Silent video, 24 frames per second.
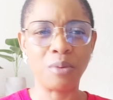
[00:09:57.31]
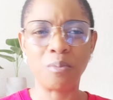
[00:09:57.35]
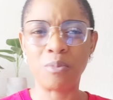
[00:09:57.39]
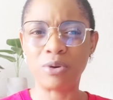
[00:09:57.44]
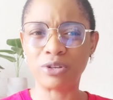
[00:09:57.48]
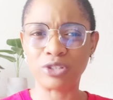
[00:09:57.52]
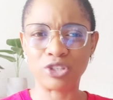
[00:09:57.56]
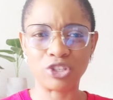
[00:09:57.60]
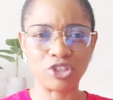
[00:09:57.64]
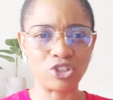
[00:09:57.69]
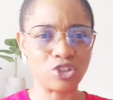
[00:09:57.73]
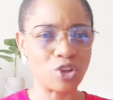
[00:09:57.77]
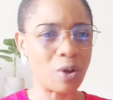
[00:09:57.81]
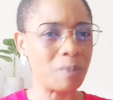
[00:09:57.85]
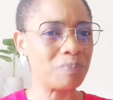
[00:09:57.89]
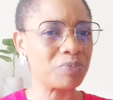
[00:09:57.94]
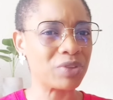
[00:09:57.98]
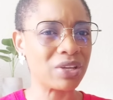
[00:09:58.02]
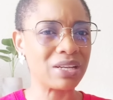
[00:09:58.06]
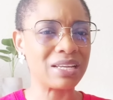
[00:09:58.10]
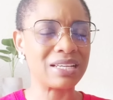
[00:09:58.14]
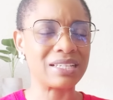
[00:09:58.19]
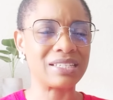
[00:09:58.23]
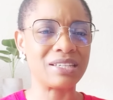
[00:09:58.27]
or
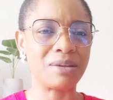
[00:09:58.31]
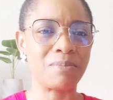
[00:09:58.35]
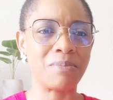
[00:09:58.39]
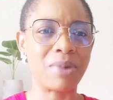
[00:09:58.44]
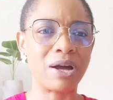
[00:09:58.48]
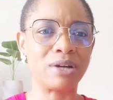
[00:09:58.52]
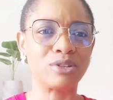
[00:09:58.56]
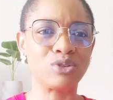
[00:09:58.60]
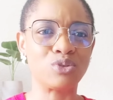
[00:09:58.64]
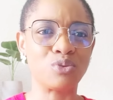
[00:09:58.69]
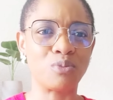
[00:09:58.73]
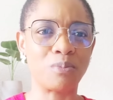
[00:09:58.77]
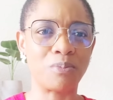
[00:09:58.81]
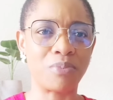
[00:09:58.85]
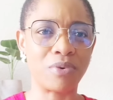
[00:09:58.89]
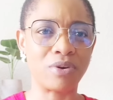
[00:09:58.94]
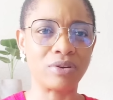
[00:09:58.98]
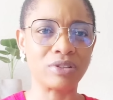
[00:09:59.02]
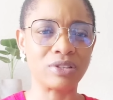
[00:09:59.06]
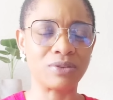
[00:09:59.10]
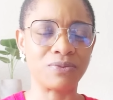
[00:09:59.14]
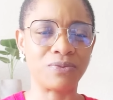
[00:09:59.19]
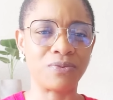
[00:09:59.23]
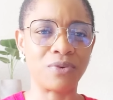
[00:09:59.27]
something is about to
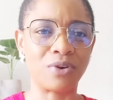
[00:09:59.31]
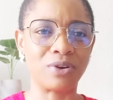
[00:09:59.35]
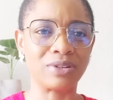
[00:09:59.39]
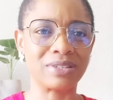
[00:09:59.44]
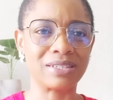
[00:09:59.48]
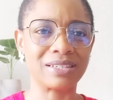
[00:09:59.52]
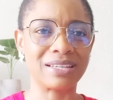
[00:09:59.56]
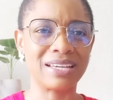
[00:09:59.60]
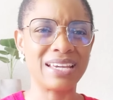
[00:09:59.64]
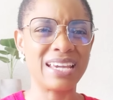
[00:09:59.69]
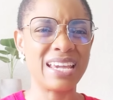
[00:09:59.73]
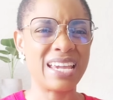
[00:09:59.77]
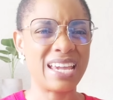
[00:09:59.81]
burst forth.